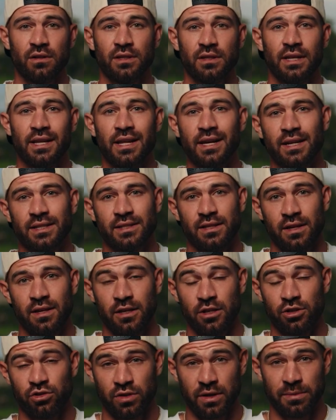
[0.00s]
the link is in the
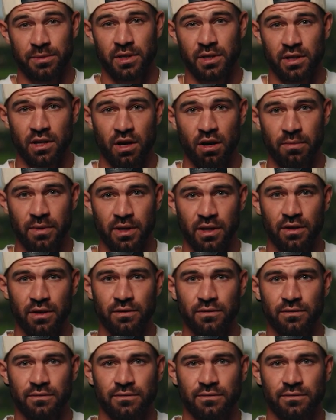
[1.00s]
description down below.